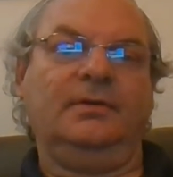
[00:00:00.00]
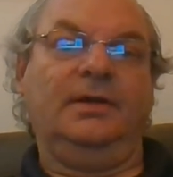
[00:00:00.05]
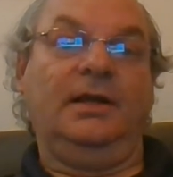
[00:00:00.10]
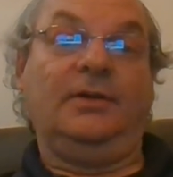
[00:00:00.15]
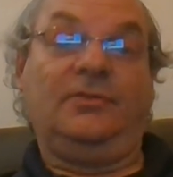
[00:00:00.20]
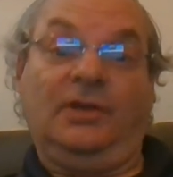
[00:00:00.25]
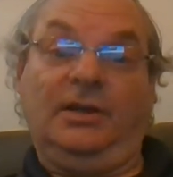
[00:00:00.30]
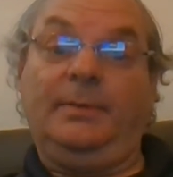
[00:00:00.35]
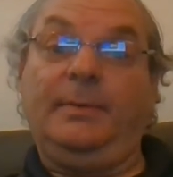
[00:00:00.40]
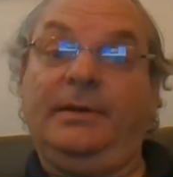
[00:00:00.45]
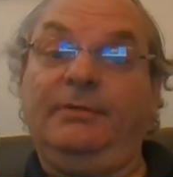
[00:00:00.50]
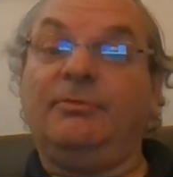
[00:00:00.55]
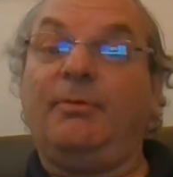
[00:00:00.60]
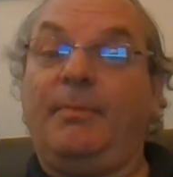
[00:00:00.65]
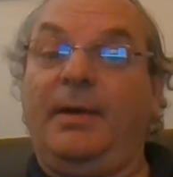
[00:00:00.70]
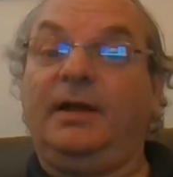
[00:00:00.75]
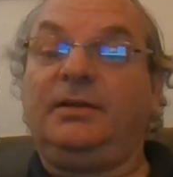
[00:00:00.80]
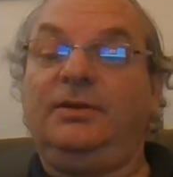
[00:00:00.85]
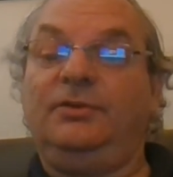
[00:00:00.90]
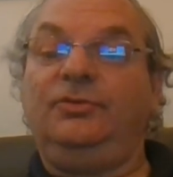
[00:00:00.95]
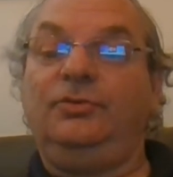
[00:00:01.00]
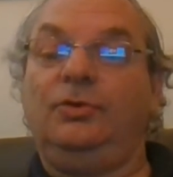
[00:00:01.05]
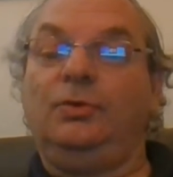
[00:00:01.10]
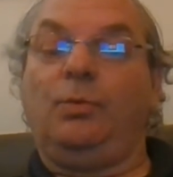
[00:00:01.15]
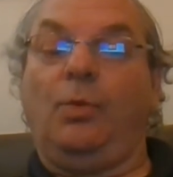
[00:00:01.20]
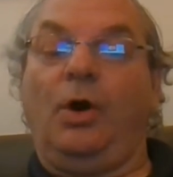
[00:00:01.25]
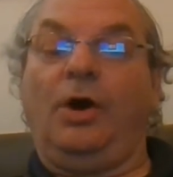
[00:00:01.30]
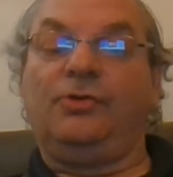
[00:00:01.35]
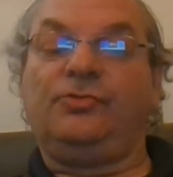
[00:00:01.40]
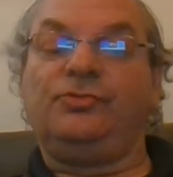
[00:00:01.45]
Has anybody reminded you to
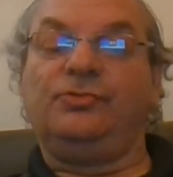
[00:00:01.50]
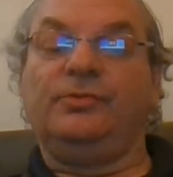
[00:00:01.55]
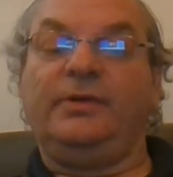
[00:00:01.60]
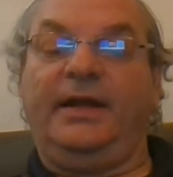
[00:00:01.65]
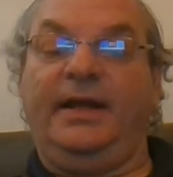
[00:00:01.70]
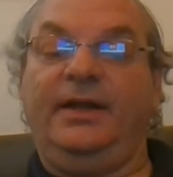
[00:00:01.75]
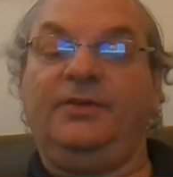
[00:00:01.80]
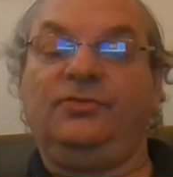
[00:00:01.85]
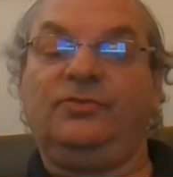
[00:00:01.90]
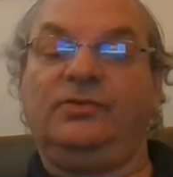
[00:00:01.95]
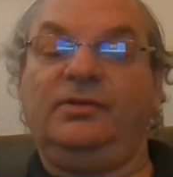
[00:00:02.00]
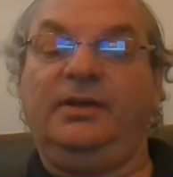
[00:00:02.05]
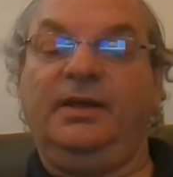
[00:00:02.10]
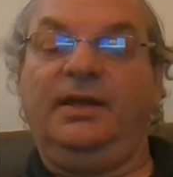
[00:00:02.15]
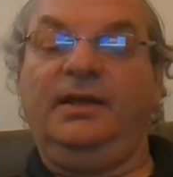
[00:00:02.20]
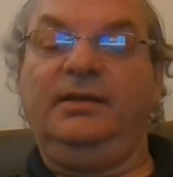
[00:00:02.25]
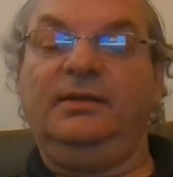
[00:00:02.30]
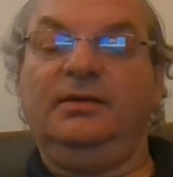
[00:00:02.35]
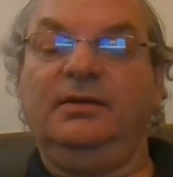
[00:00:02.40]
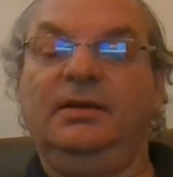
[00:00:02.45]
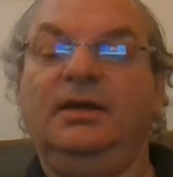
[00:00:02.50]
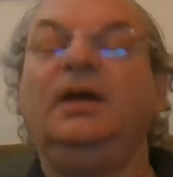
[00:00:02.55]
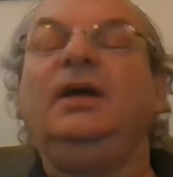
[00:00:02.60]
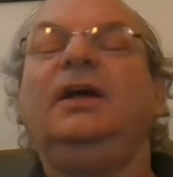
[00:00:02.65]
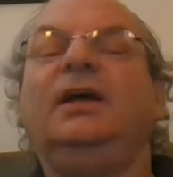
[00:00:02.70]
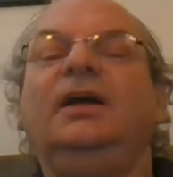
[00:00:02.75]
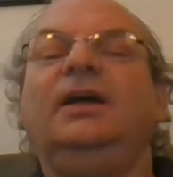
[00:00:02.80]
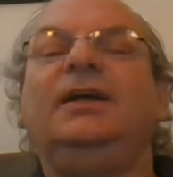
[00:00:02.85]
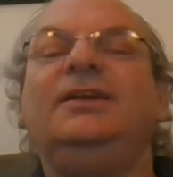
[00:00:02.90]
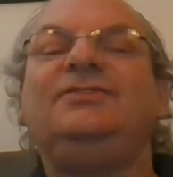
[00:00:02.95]
wash your hands today?
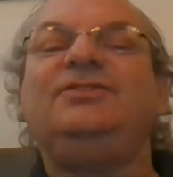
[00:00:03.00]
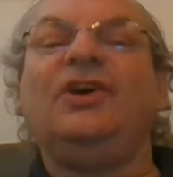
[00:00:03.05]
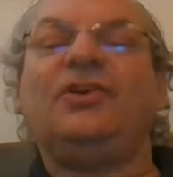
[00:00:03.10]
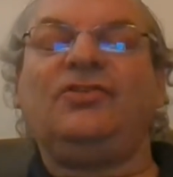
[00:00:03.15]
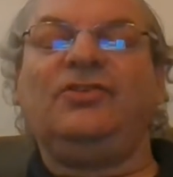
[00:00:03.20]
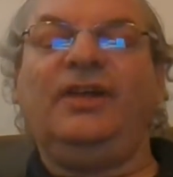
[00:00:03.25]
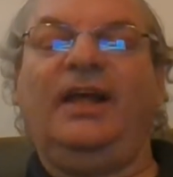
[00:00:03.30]
Just